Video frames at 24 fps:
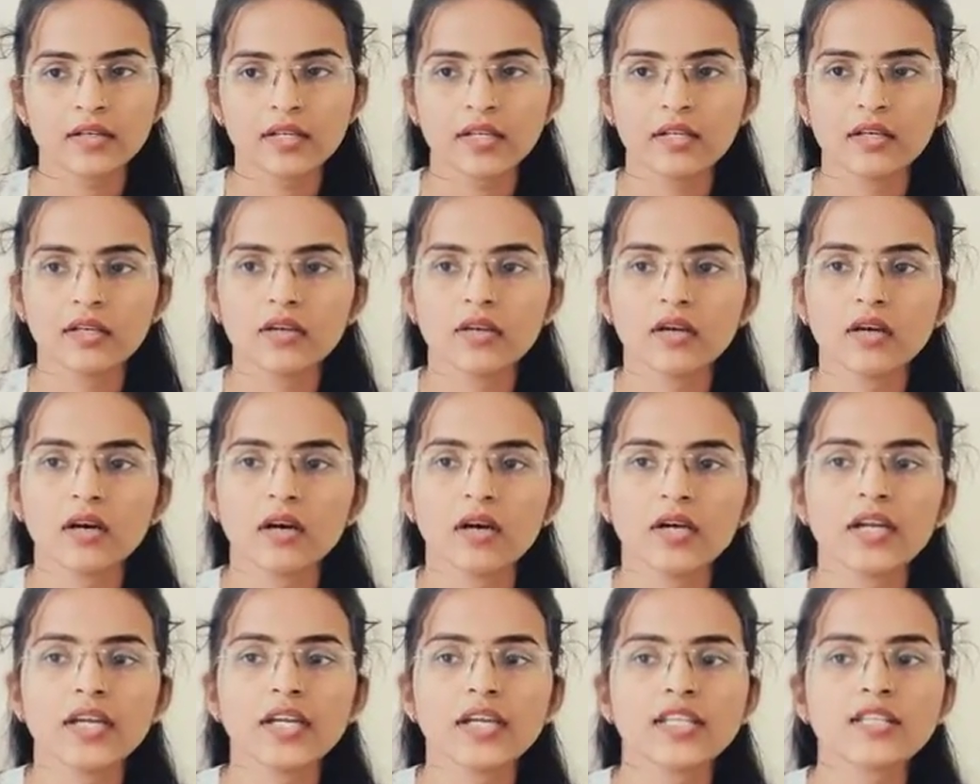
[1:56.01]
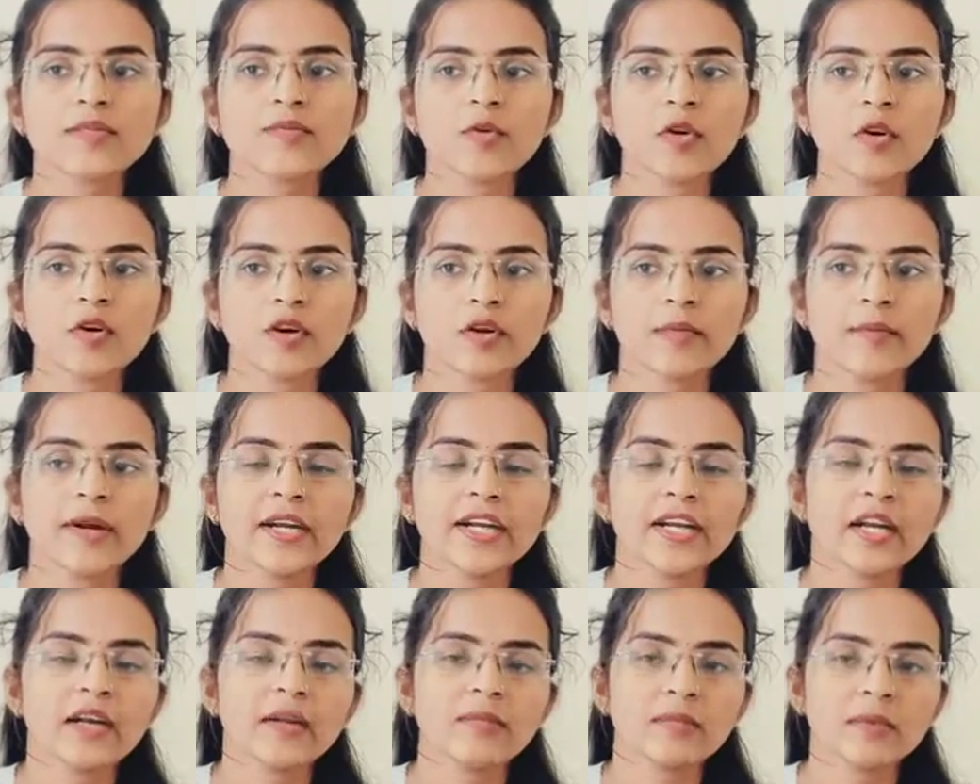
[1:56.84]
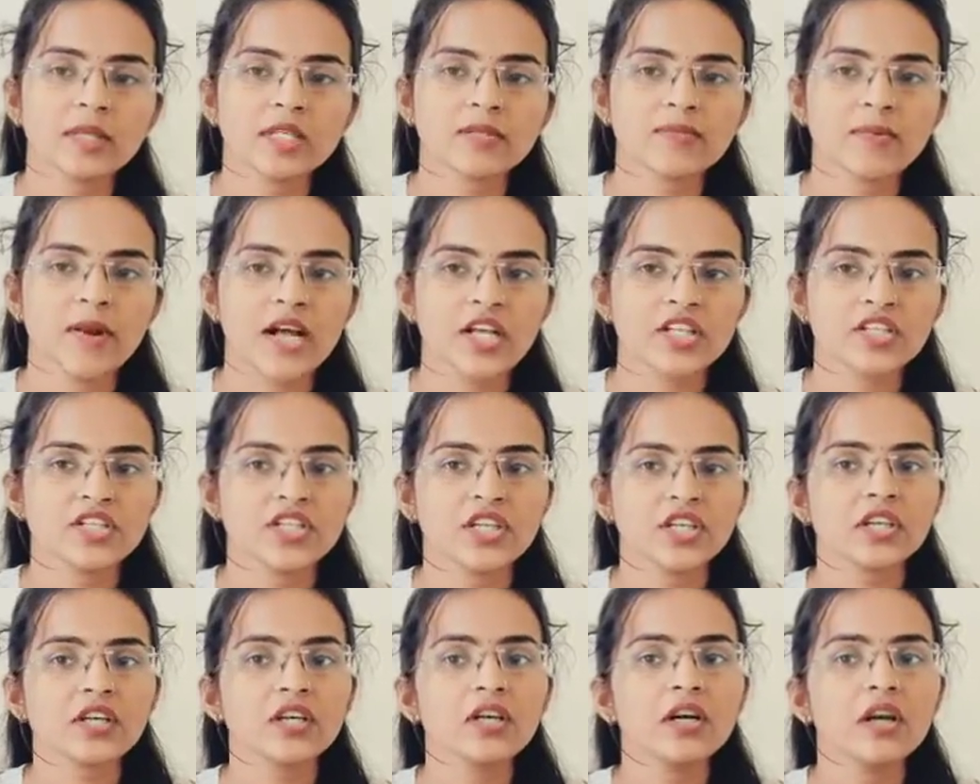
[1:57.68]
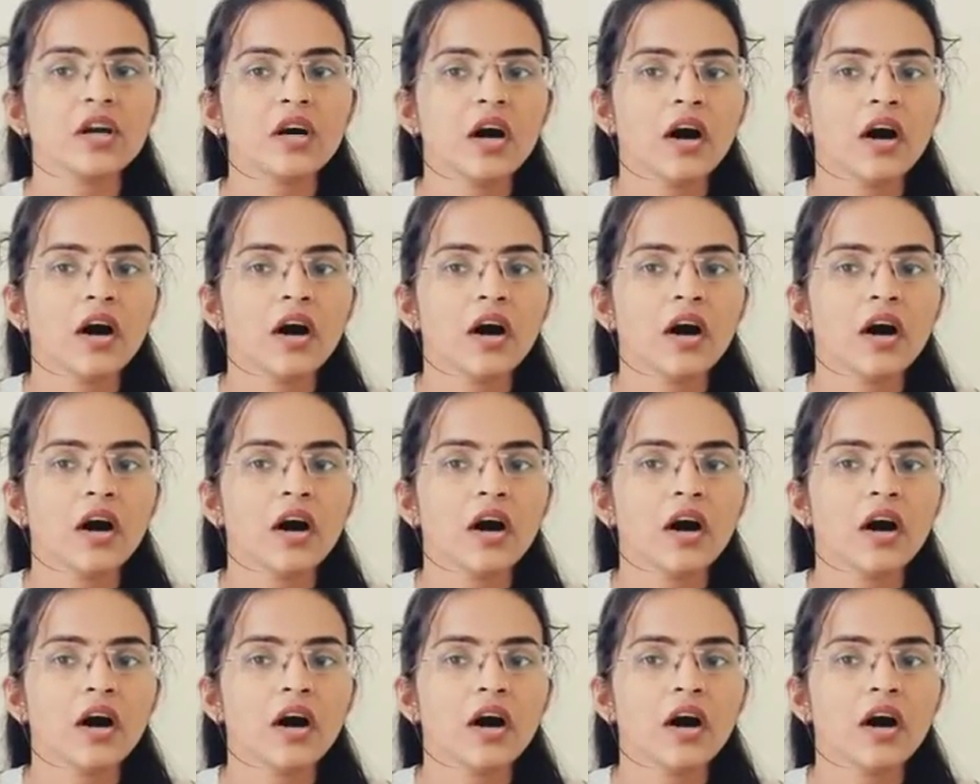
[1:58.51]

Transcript: It is prohibited misbranching